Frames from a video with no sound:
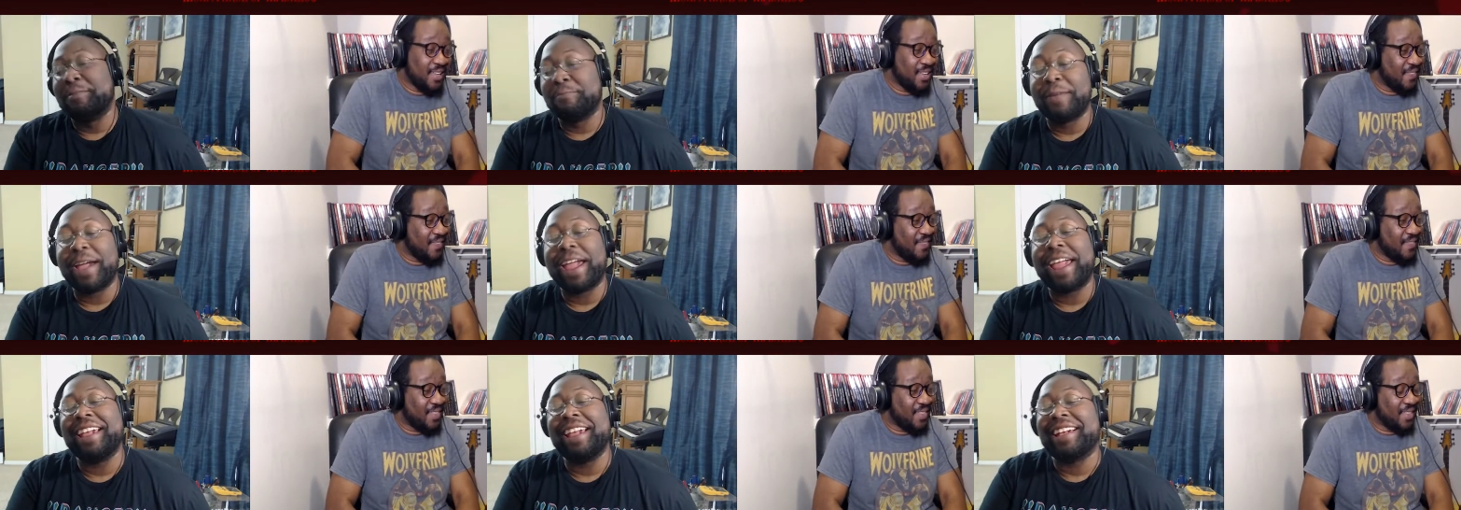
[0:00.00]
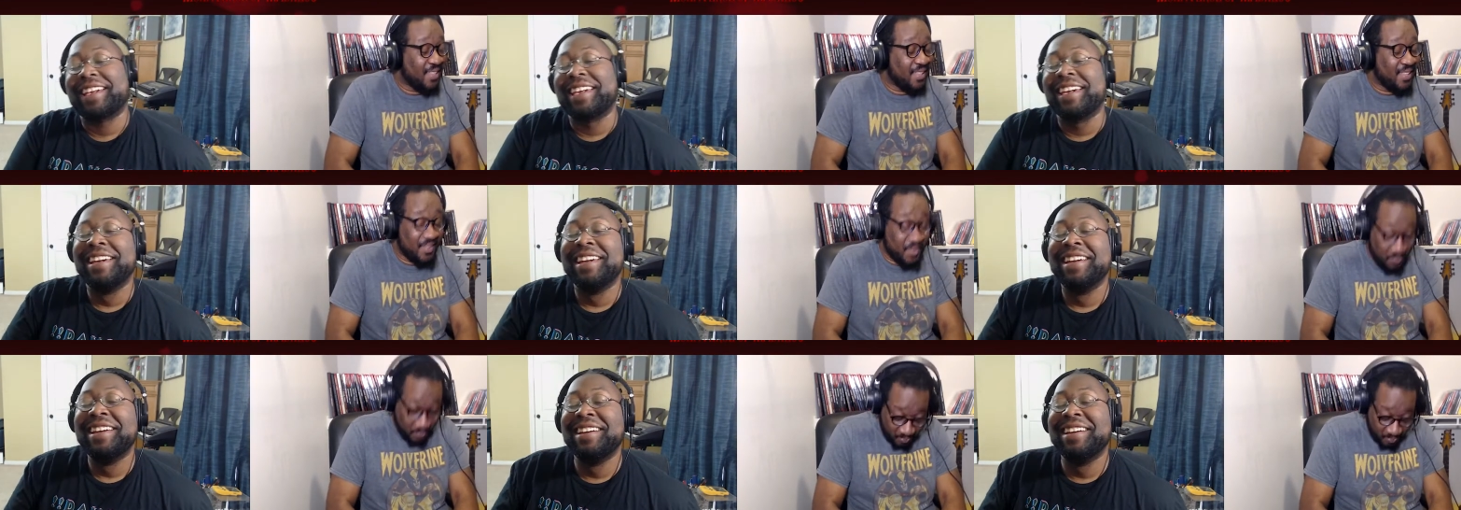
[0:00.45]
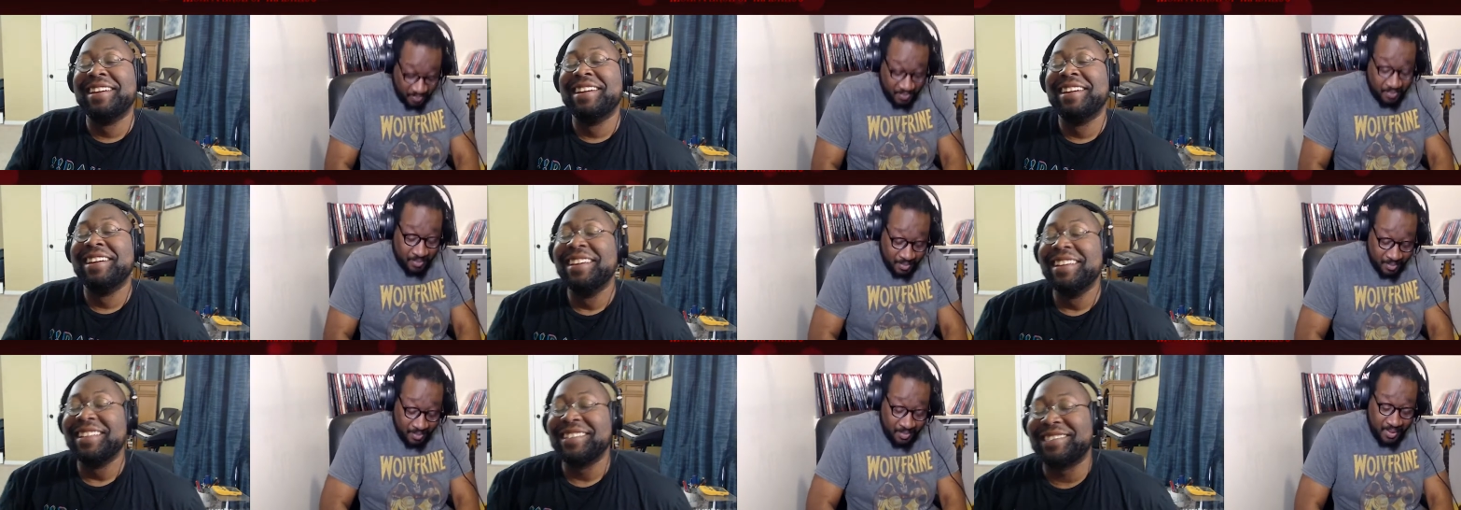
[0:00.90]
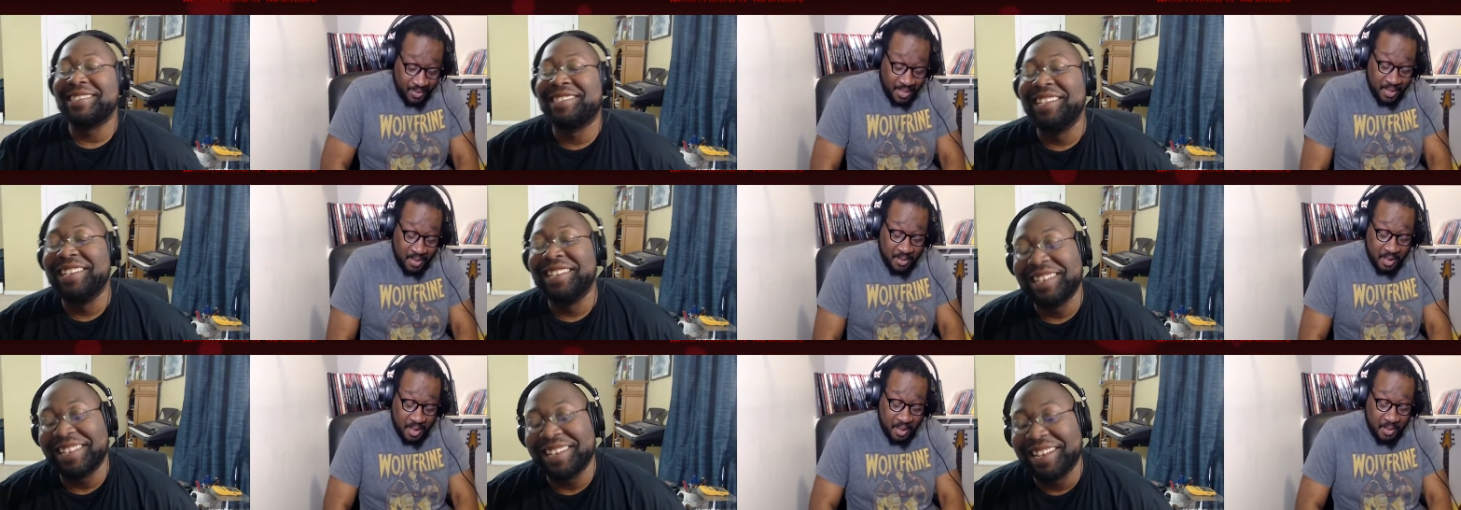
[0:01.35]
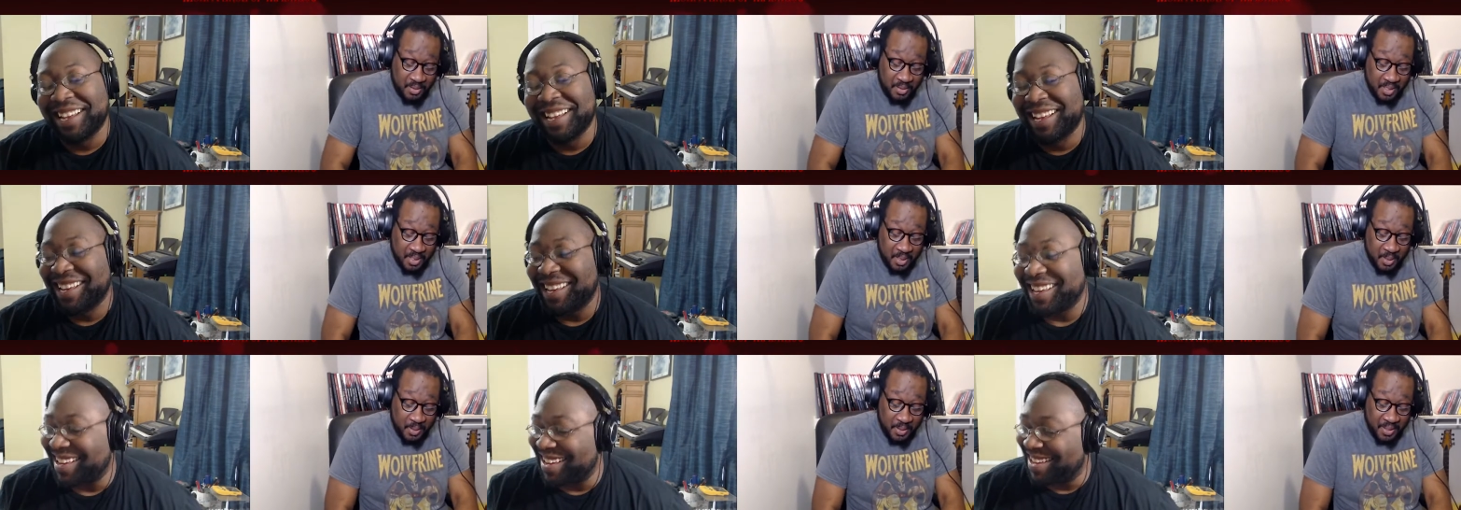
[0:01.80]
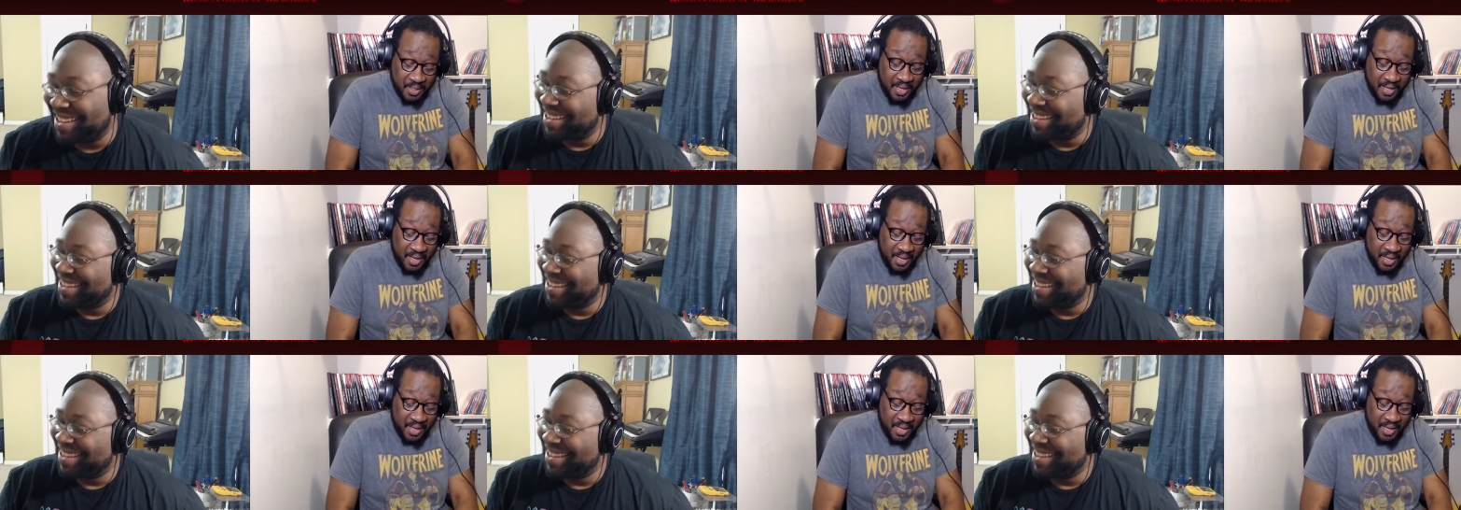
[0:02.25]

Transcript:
Speaker 1: make. Mm-hmm. He's also